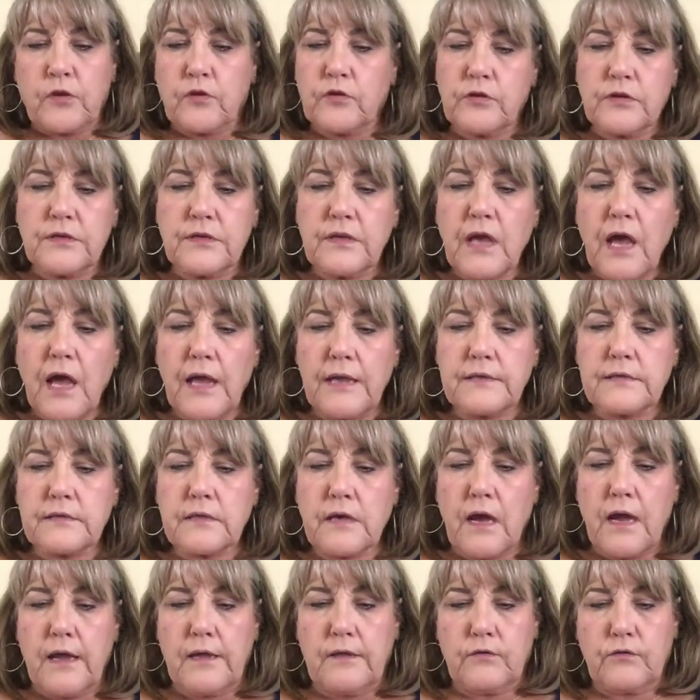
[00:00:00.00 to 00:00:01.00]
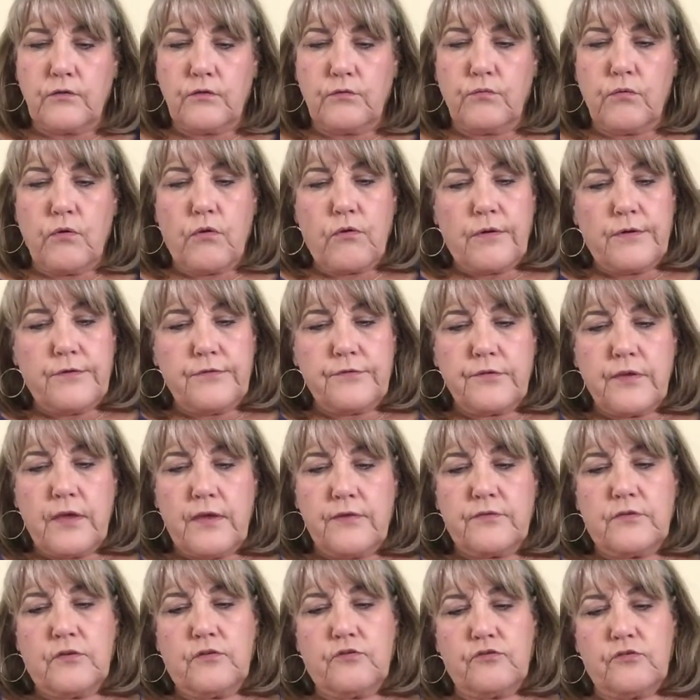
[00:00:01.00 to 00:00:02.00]
Good night, Tyler, Rory
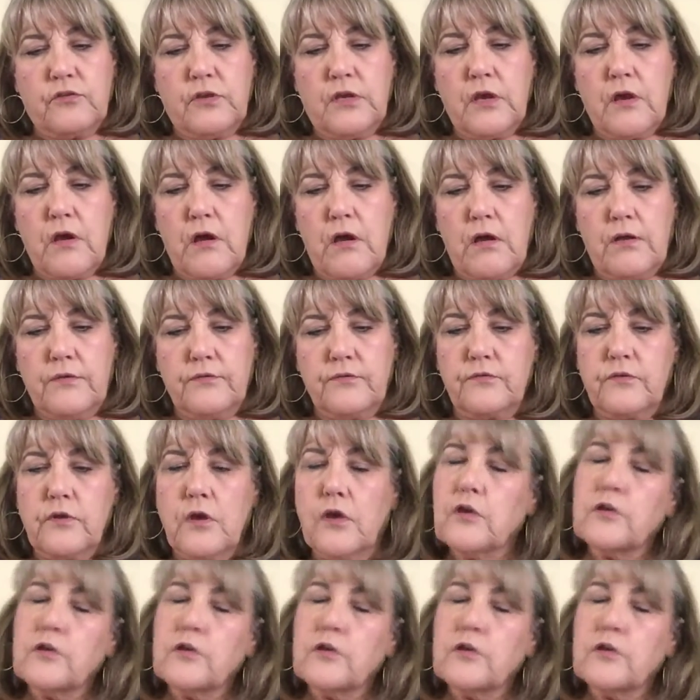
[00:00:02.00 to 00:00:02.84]
says as she yawns.